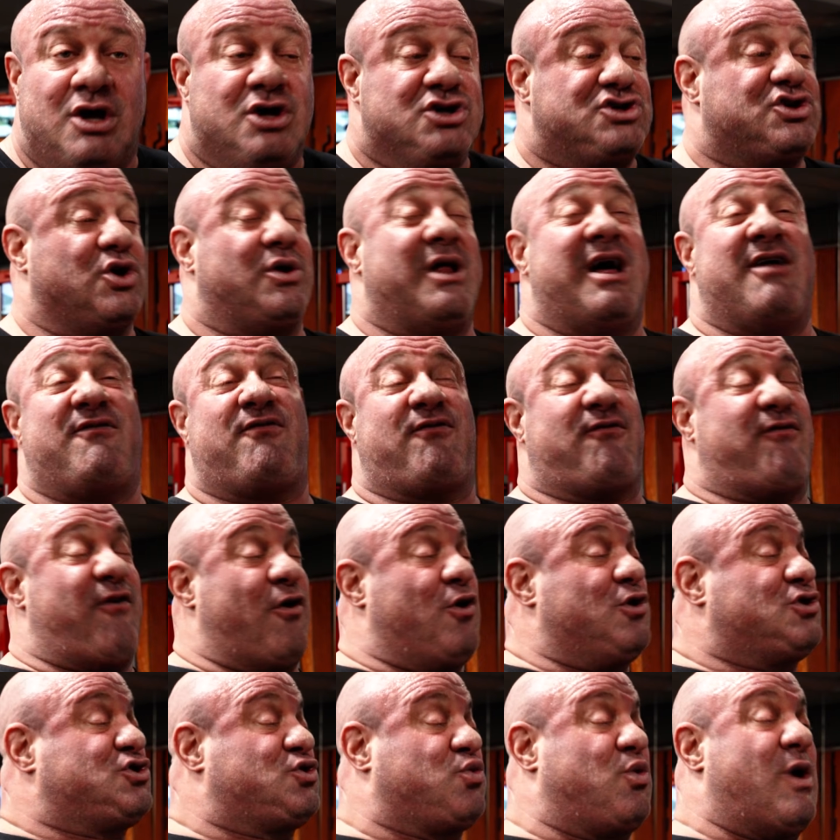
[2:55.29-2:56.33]
So that
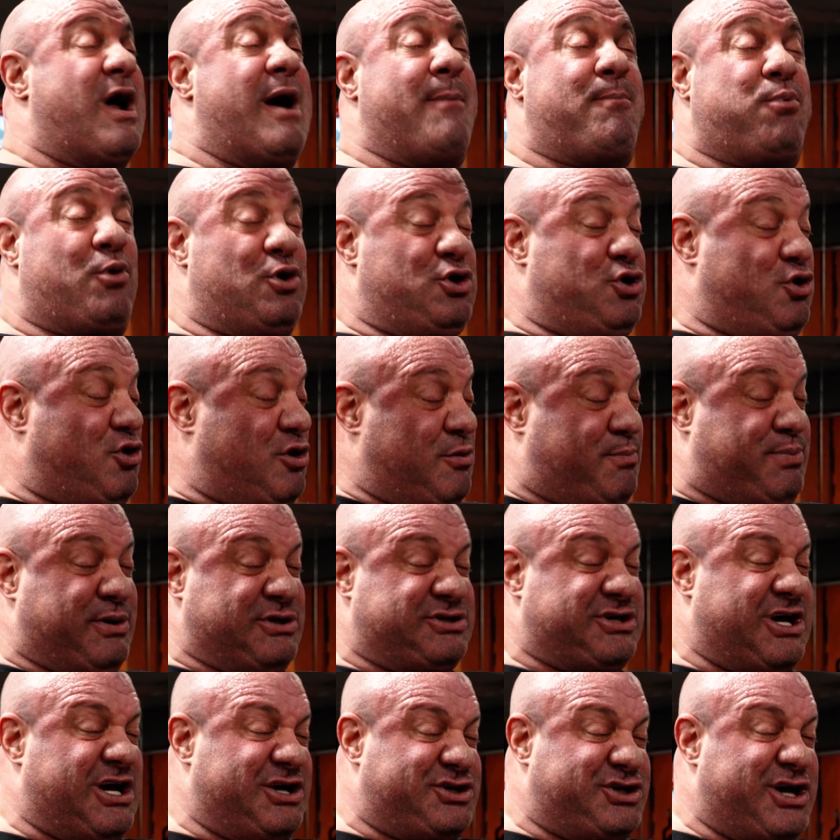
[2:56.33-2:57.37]
first rep, when you're in
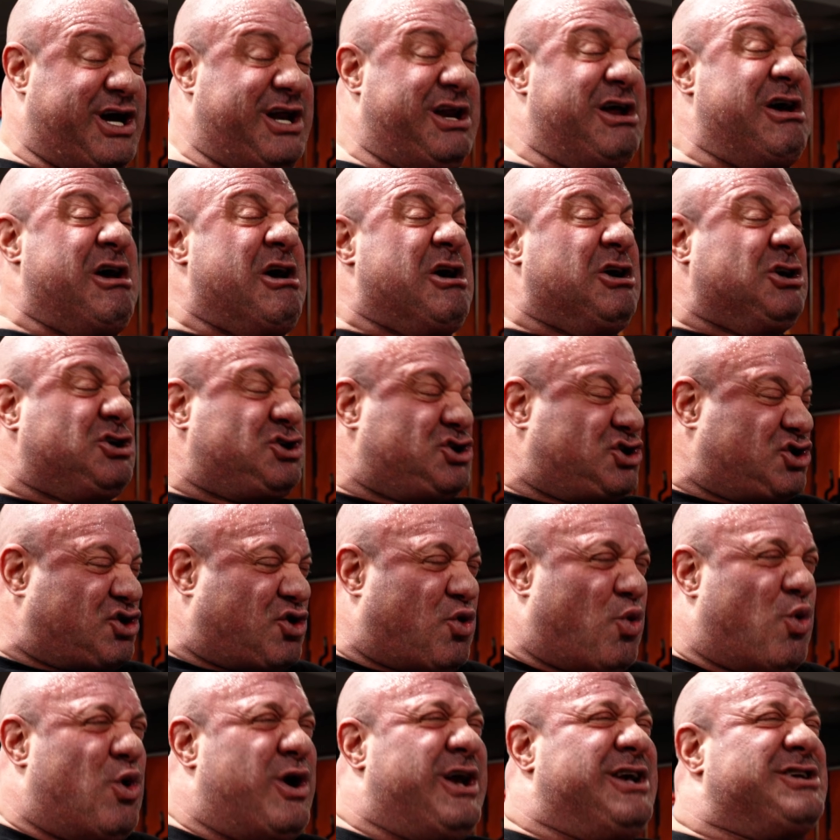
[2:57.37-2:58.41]
position,
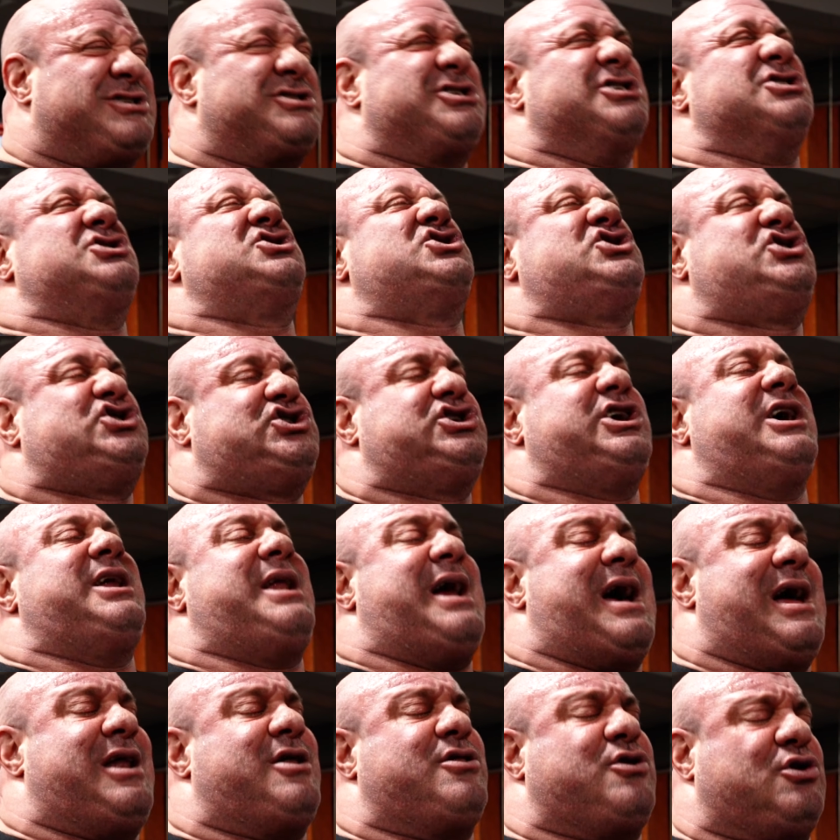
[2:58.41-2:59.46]
squeeze the shit
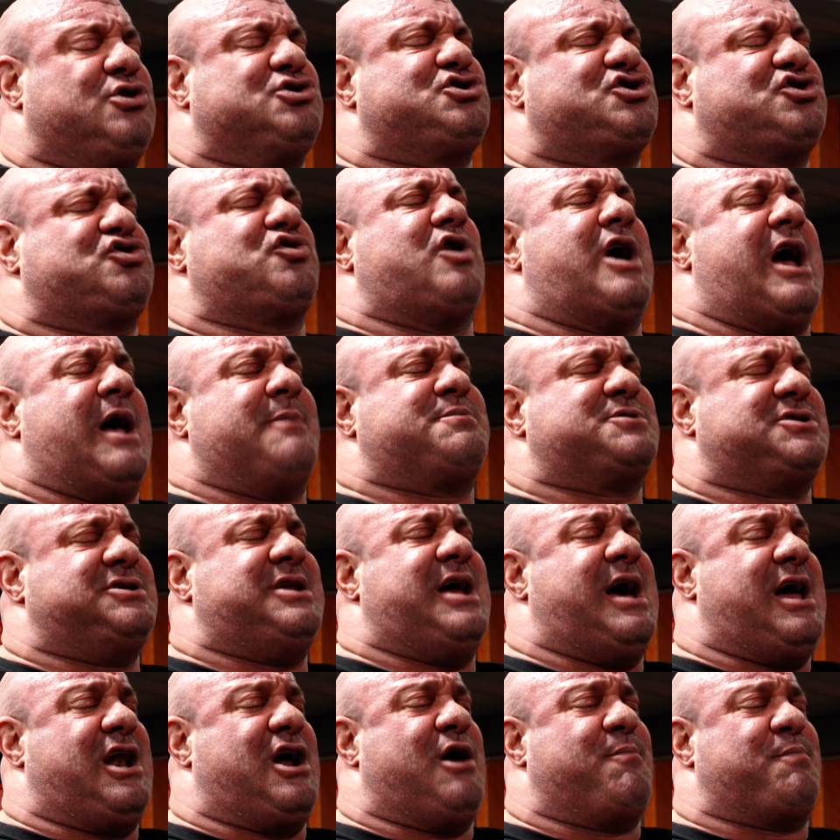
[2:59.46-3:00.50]
out of those traps in
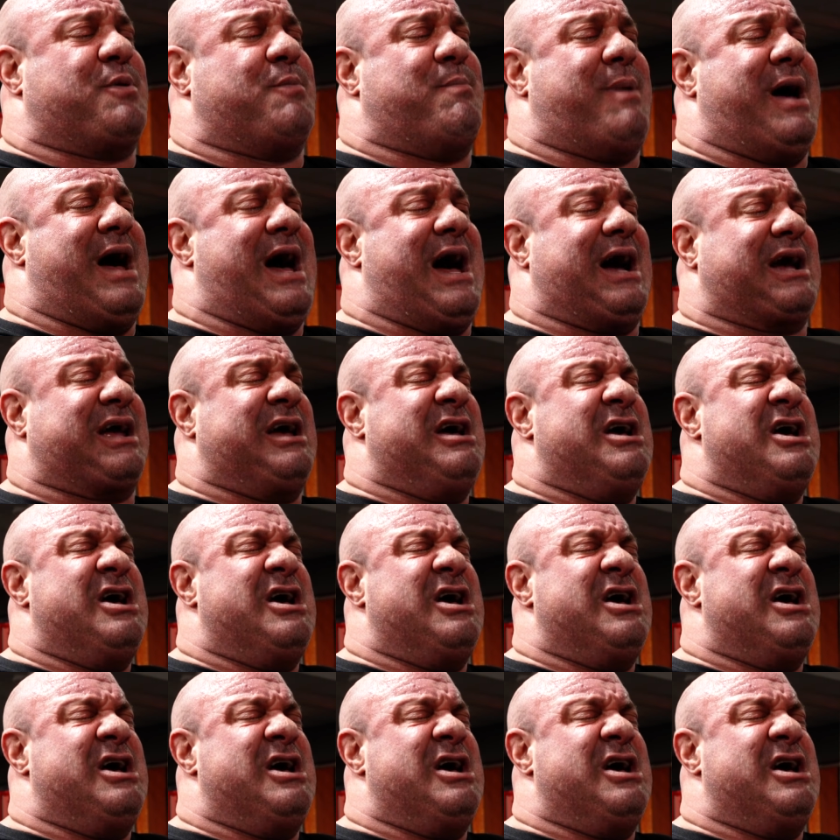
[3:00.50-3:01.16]
that upper back.